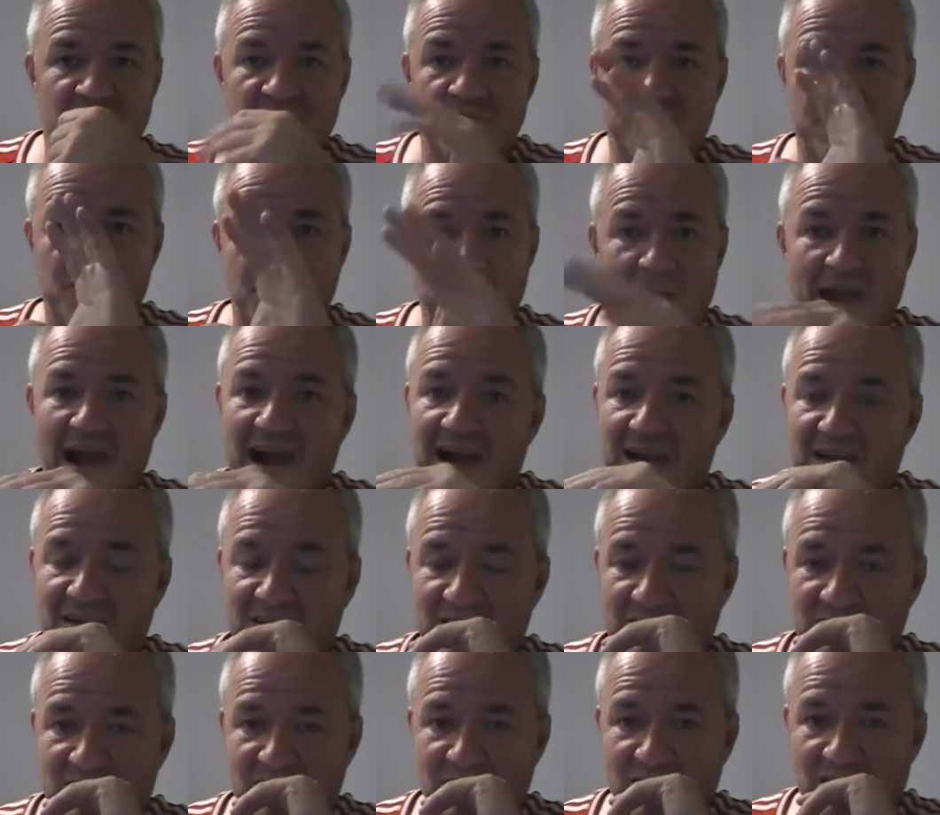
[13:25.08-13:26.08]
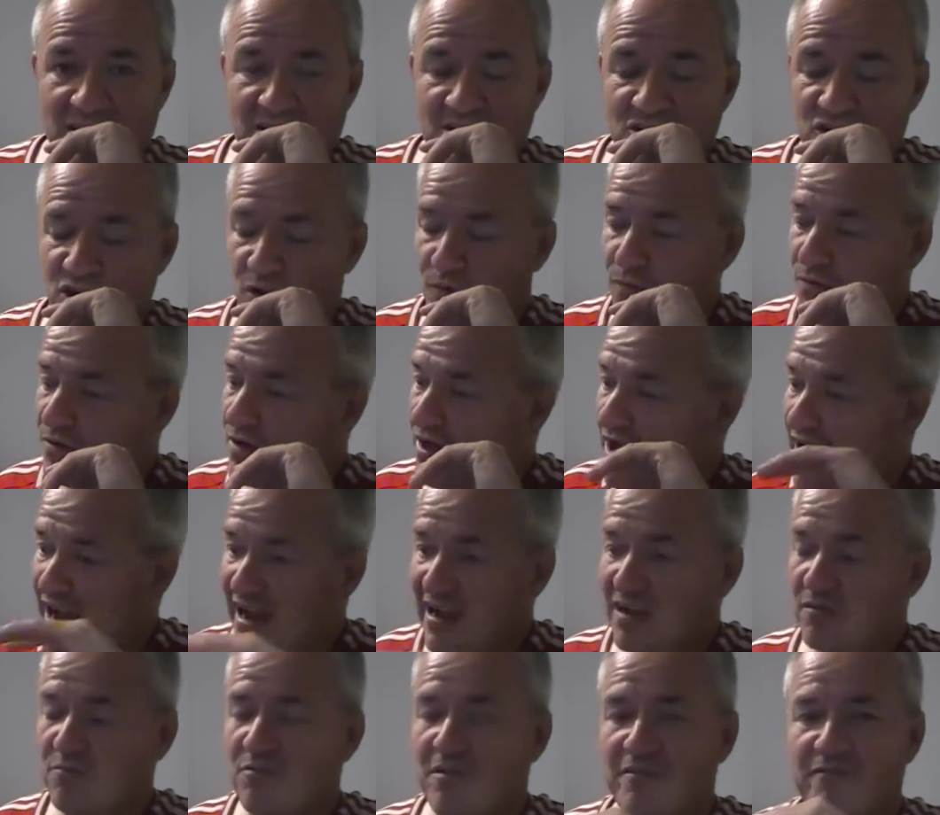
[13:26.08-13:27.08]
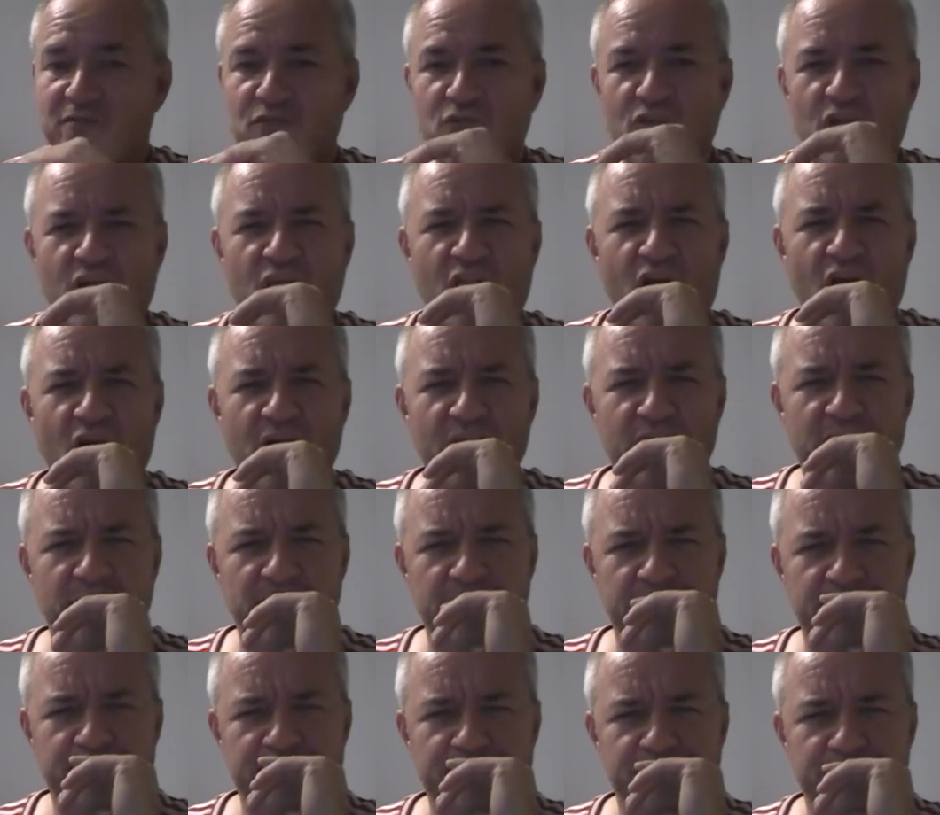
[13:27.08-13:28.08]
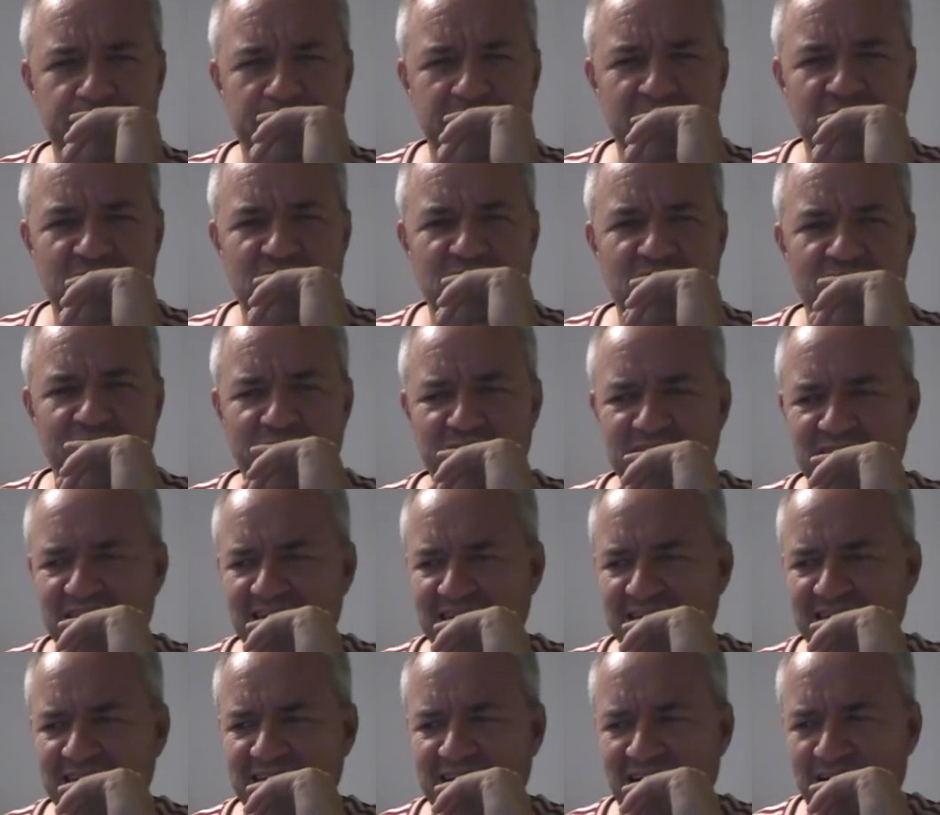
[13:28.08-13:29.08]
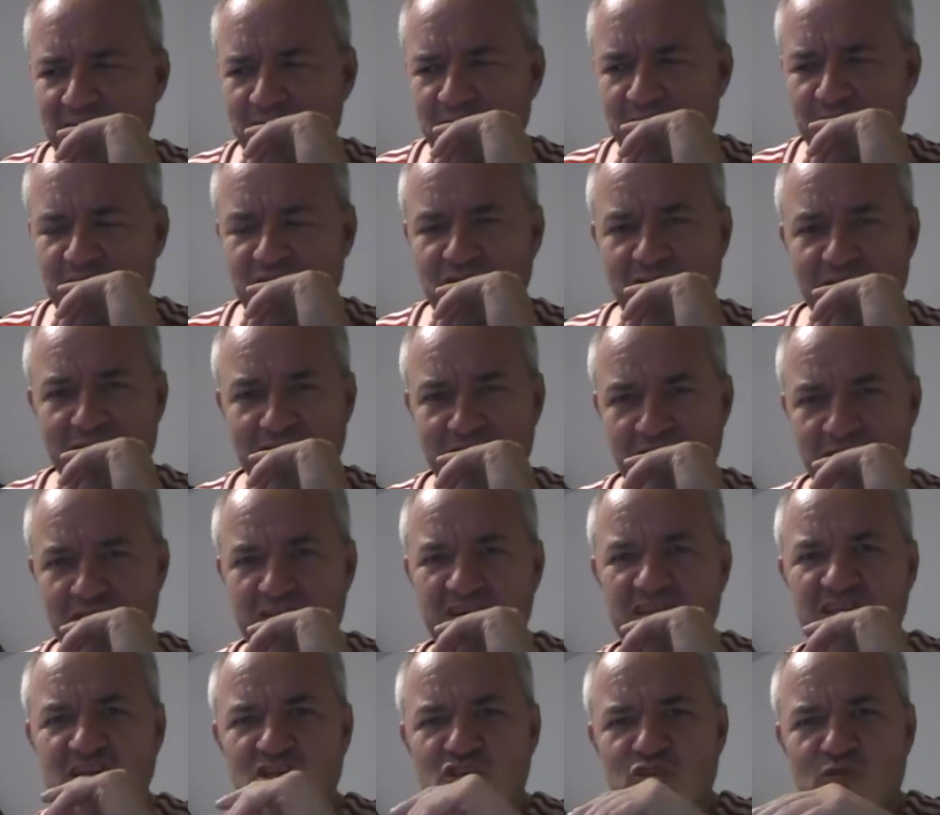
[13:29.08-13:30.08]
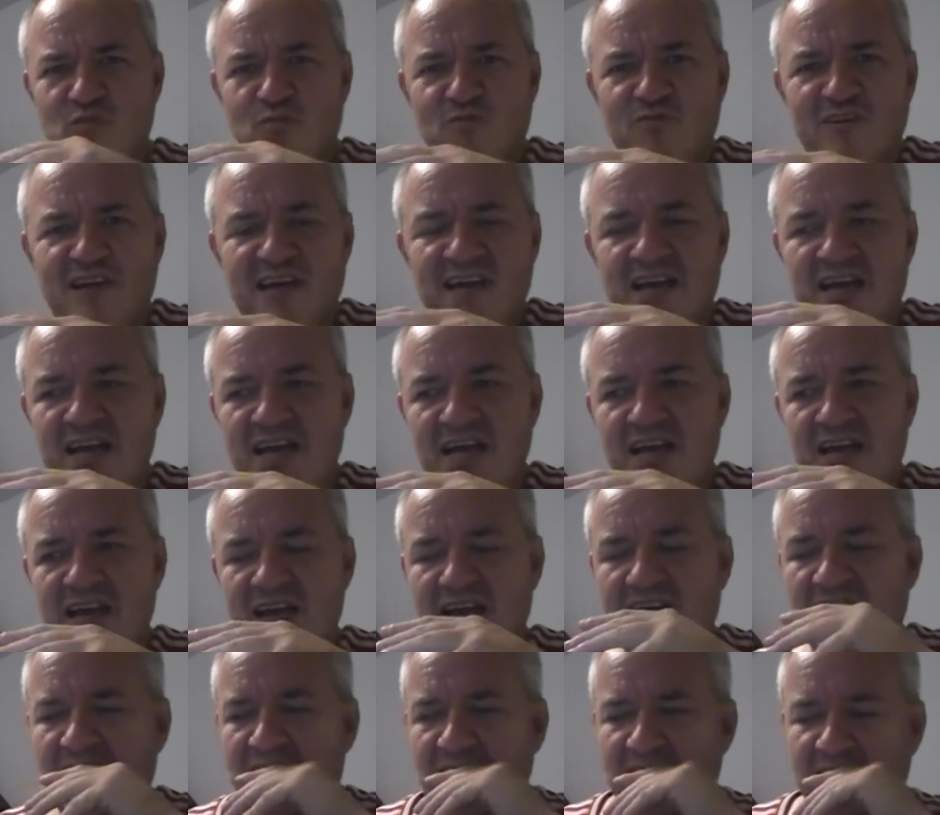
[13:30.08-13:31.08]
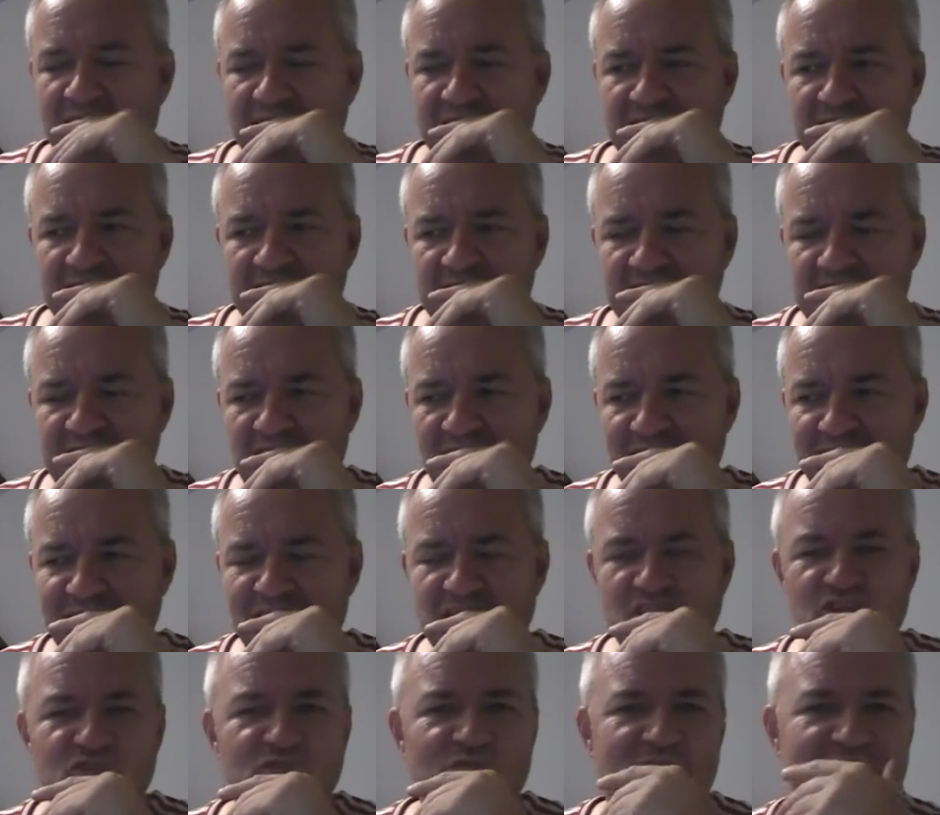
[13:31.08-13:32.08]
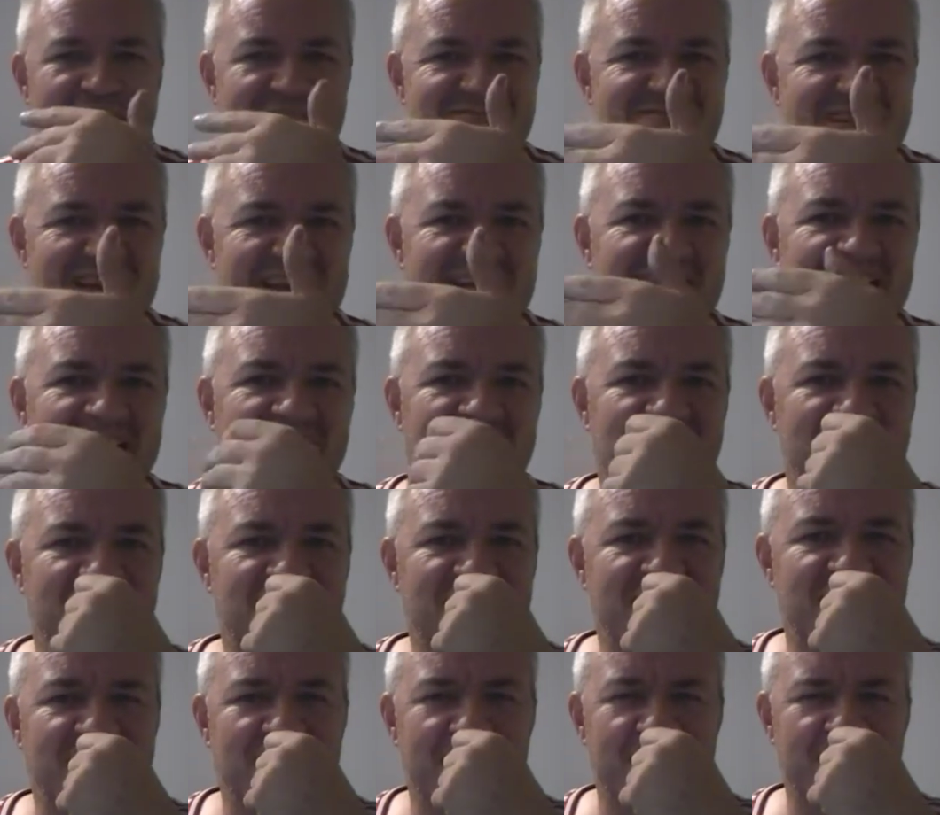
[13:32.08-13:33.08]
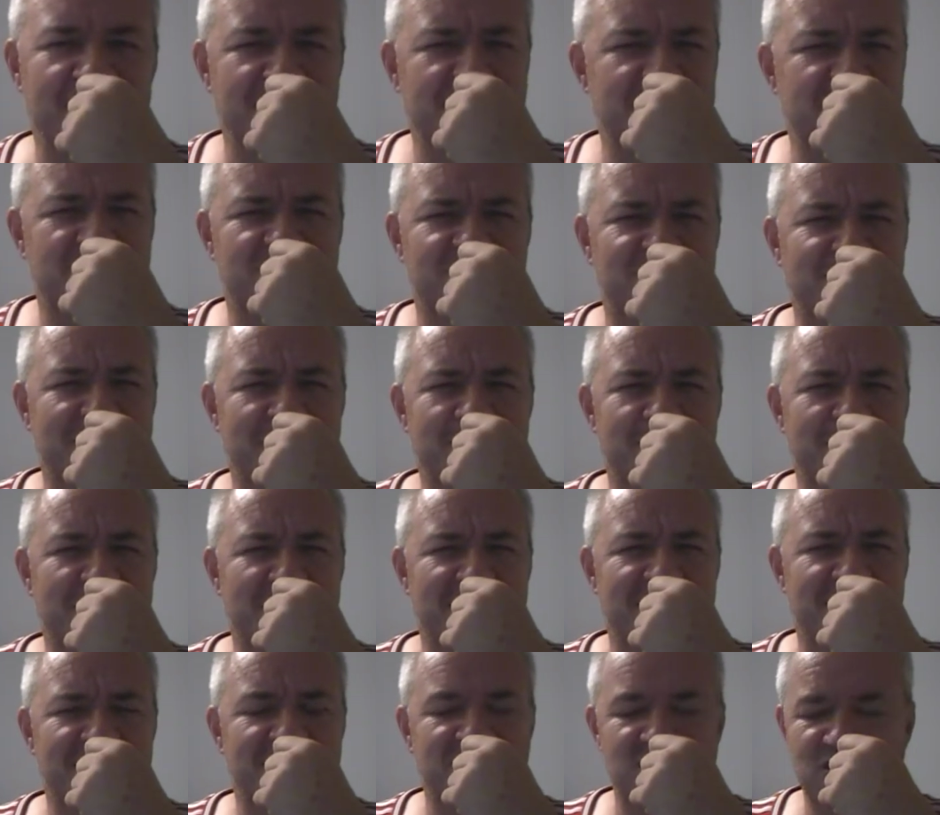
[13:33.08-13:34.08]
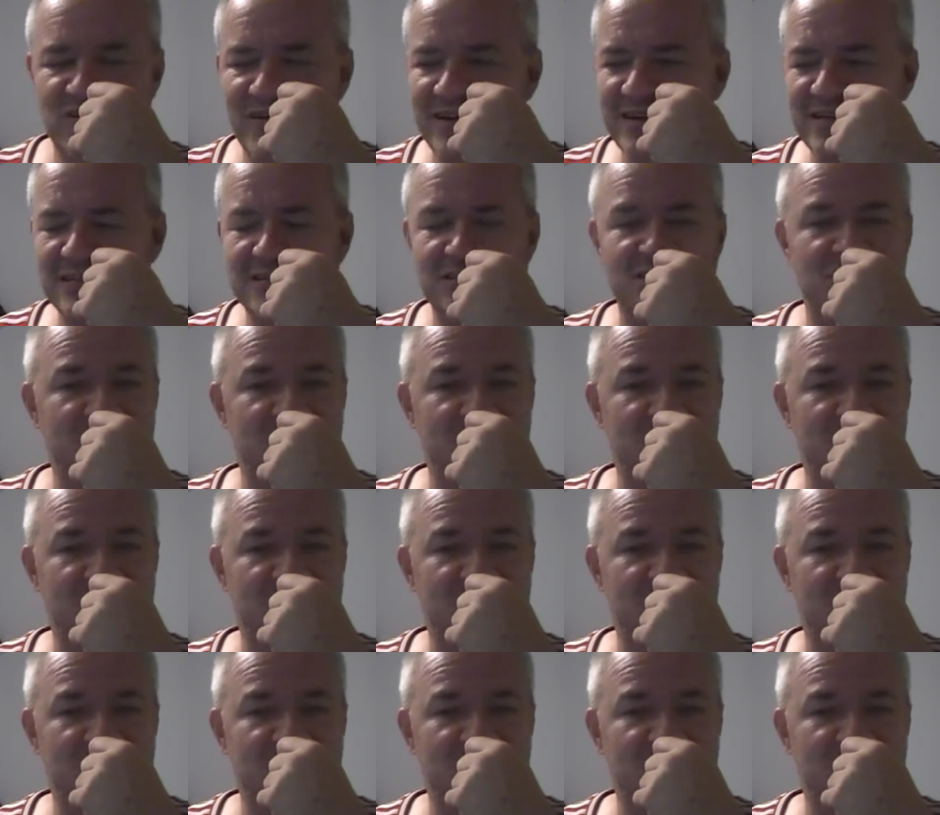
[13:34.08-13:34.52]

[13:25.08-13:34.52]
from Ireland, so I can review a lot of them. Because obviously, you know, if you visit somewhere, you don't visit somewhere regular, you know, it's a great place. It's a great